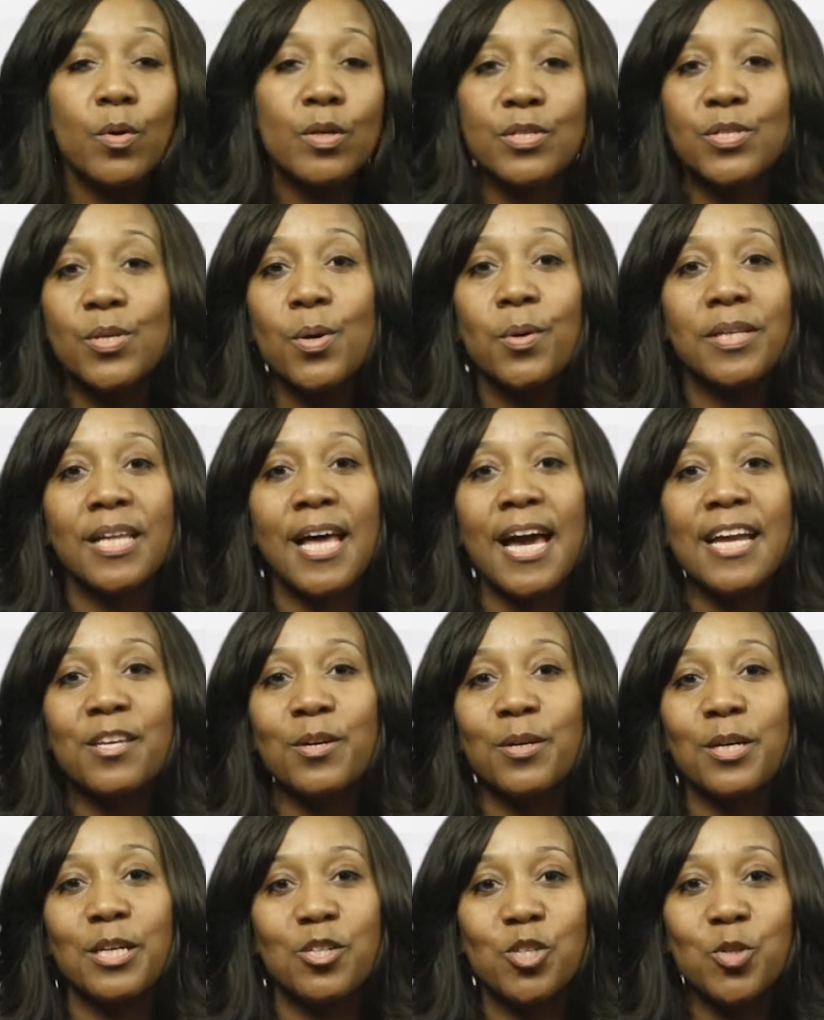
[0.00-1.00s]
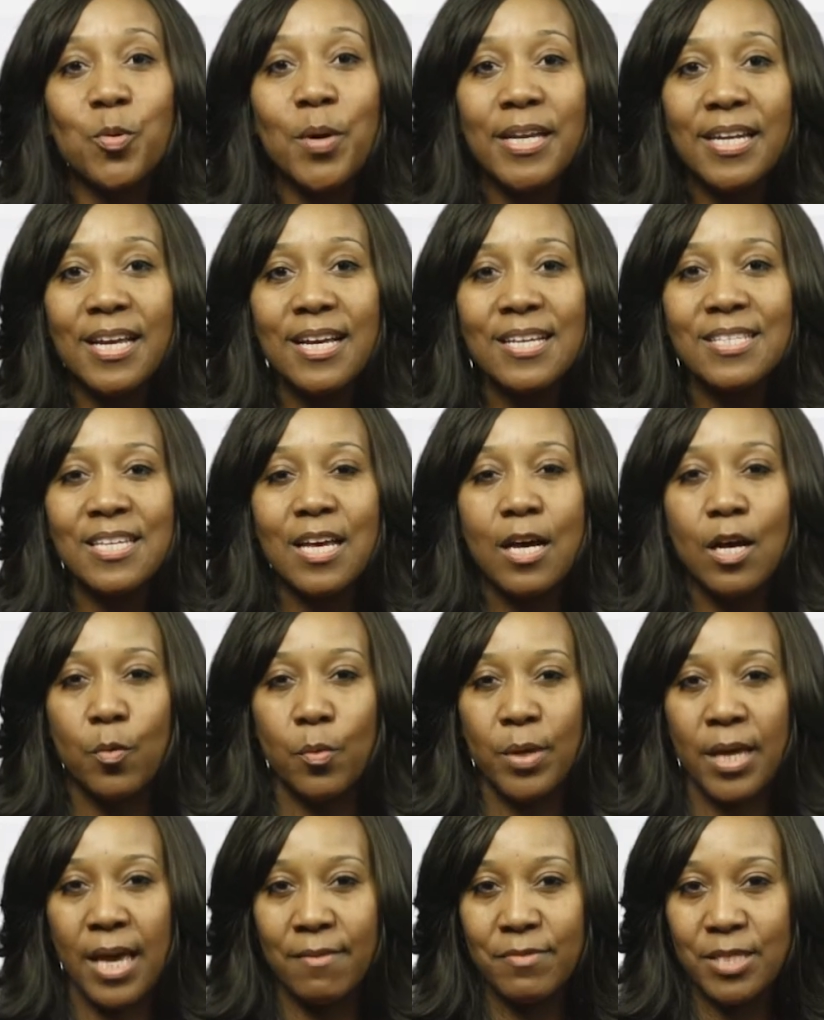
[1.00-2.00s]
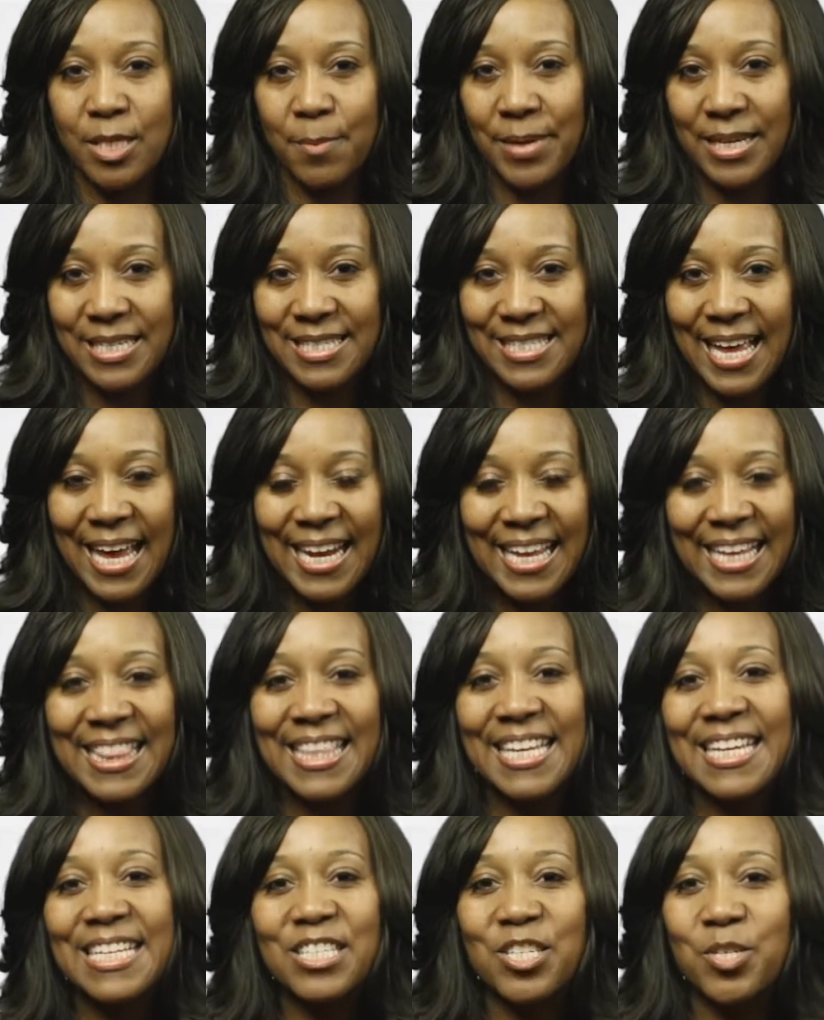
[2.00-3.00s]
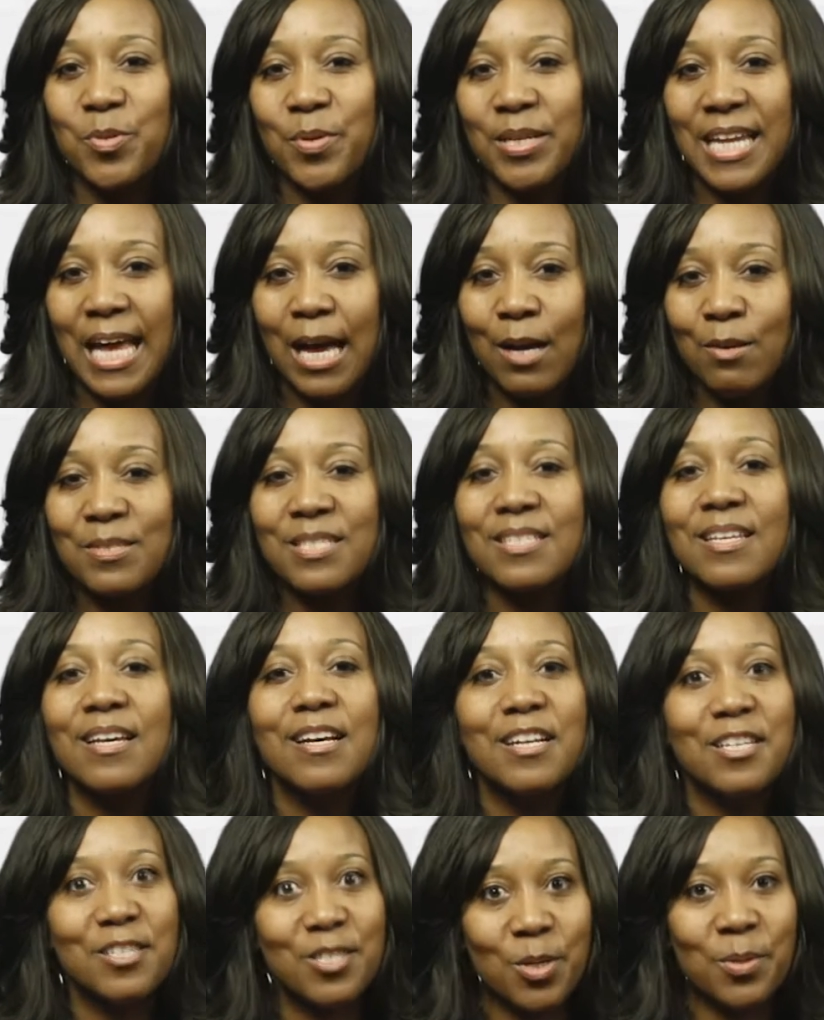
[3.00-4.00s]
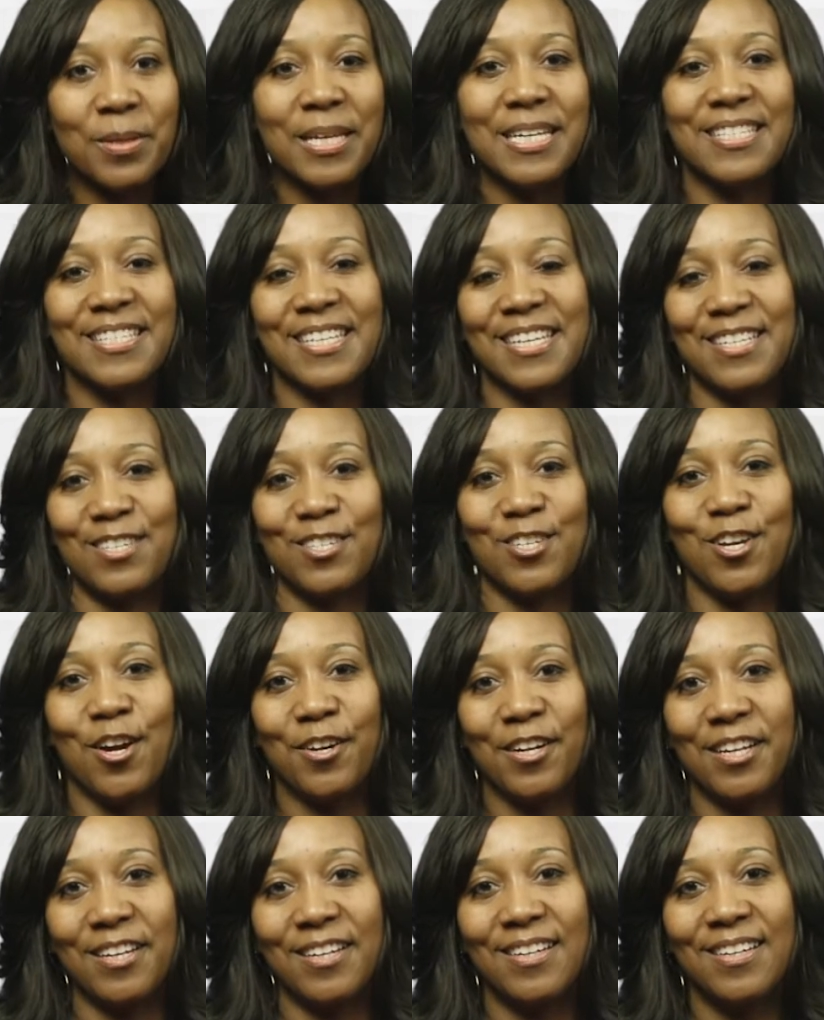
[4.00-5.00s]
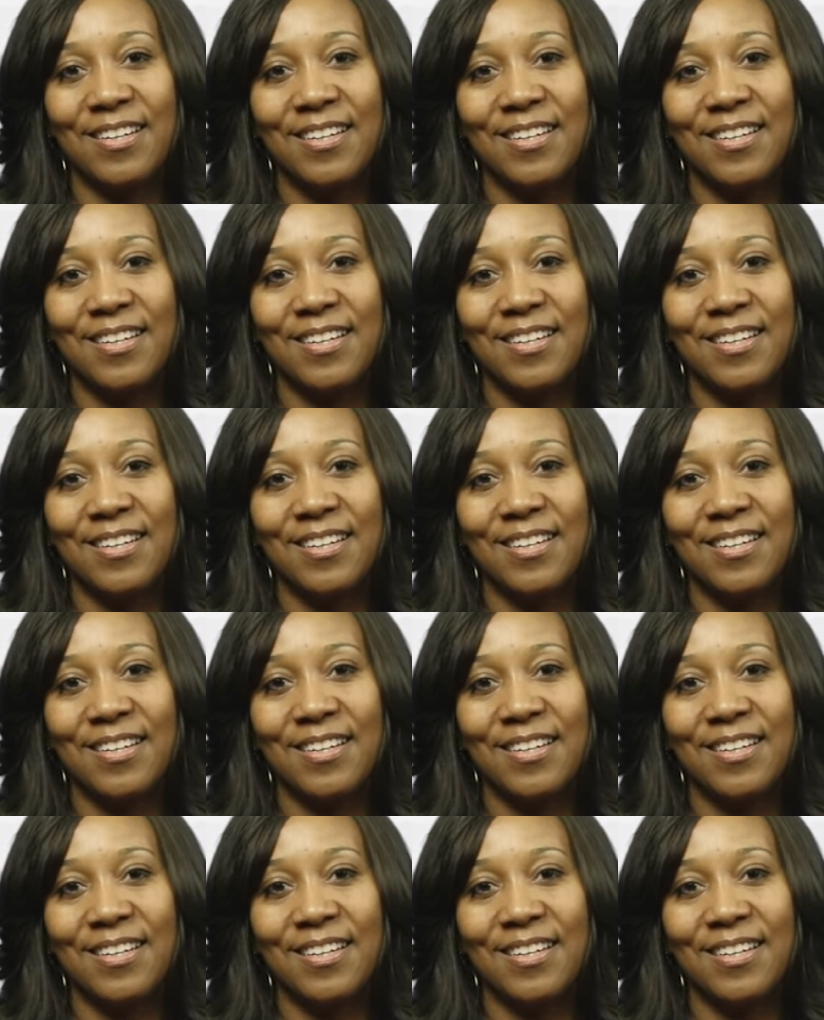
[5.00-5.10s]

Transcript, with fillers: We're so glad you could join us. We have some exciting things to announce, so let's get started.